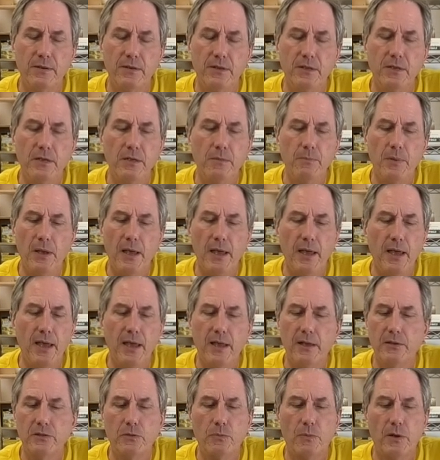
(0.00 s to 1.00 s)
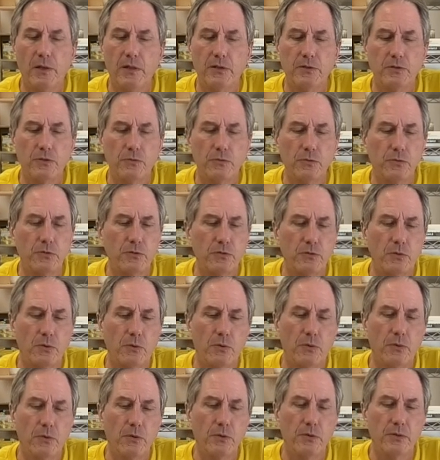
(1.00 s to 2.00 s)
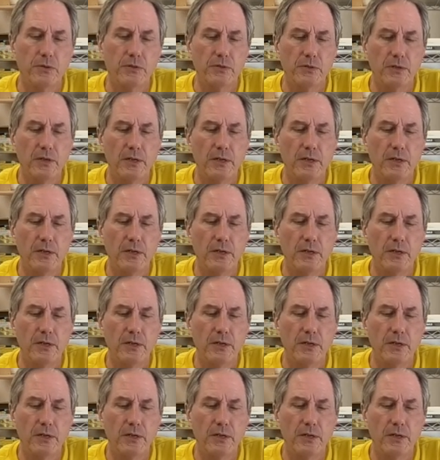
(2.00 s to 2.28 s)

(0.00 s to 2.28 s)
eBay as well as through stores.